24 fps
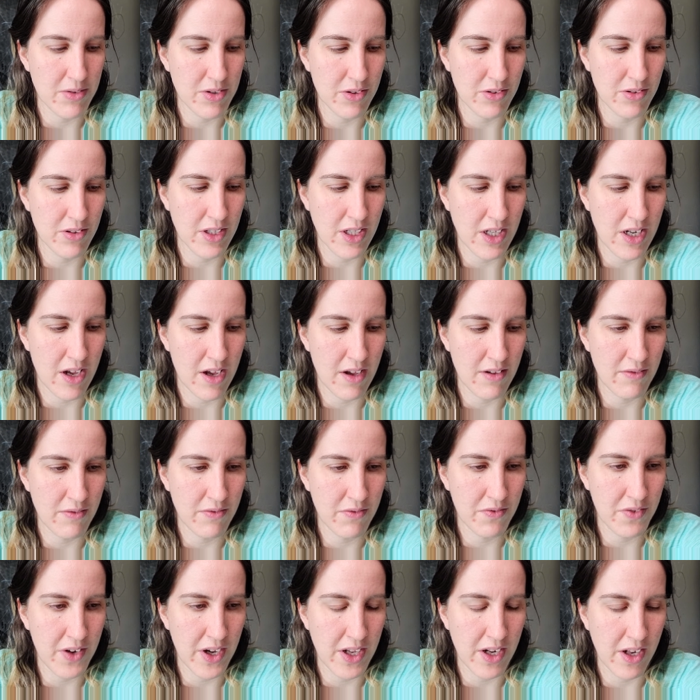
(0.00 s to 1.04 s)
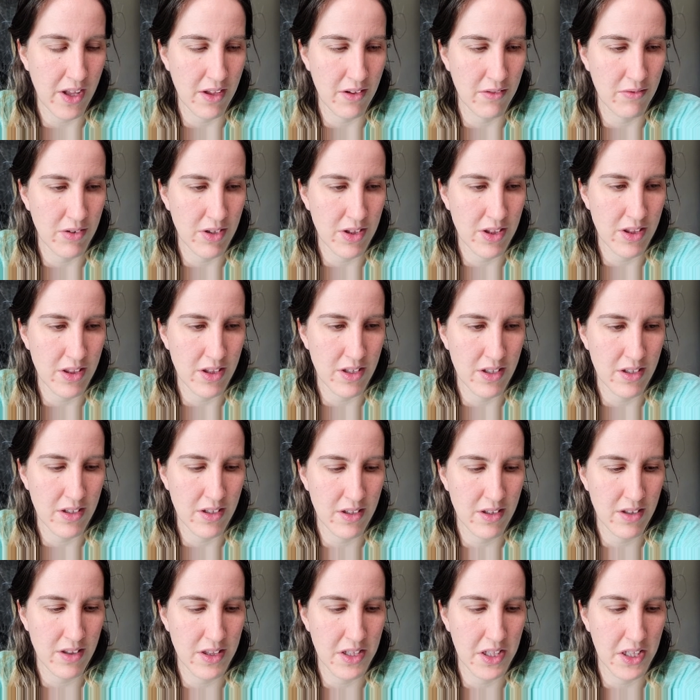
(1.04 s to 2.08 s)
certainly not fighting with
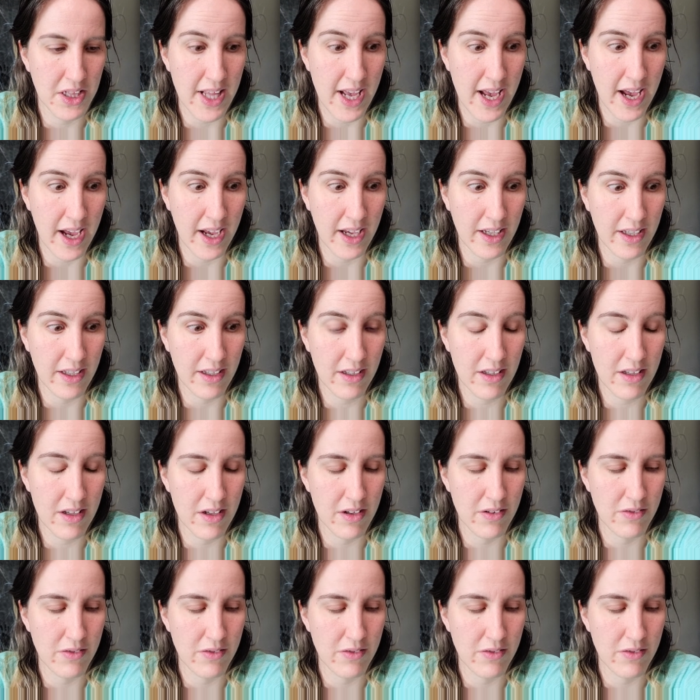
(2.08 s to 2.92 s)
the lag